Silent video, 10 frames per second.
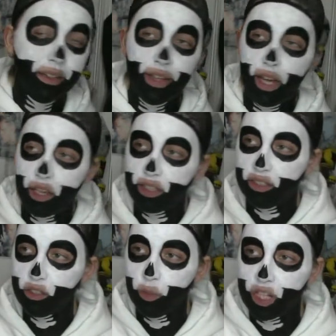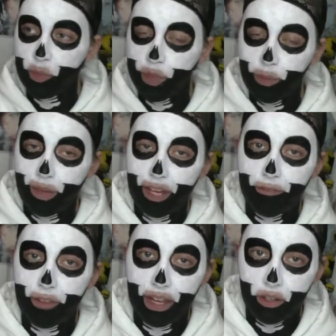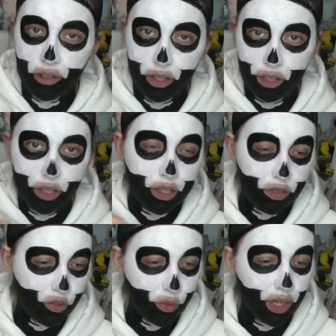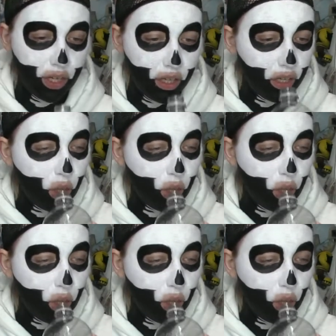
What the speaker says: now this is going to be my final drink,